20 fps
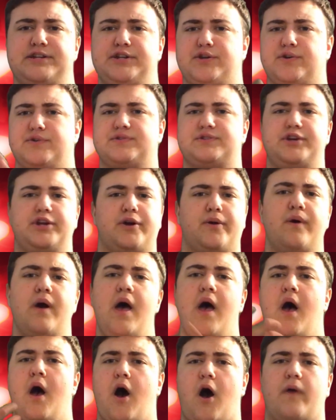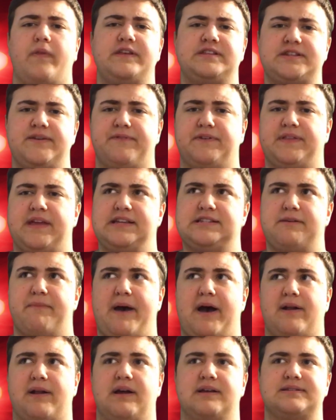He knows, all these different things
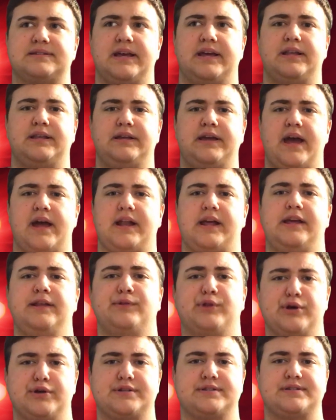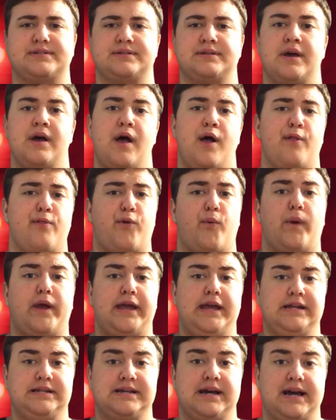about us, and yet he looks the way
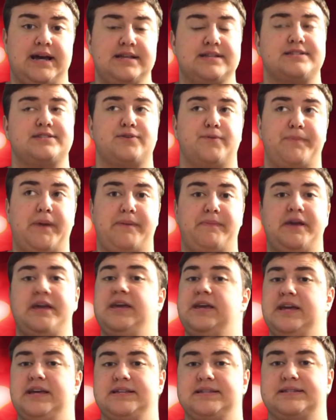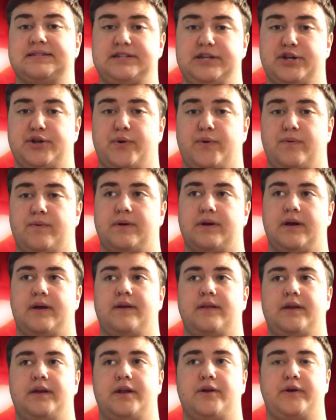he does. So maybe he is,
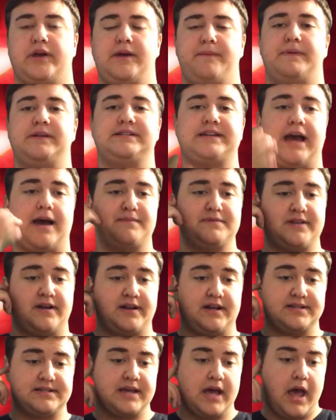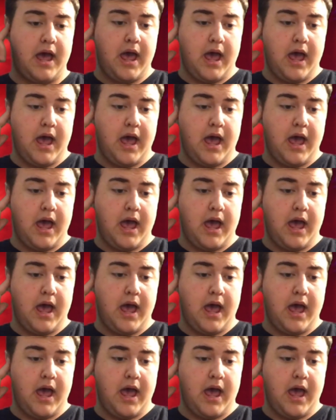keeping tabs on us.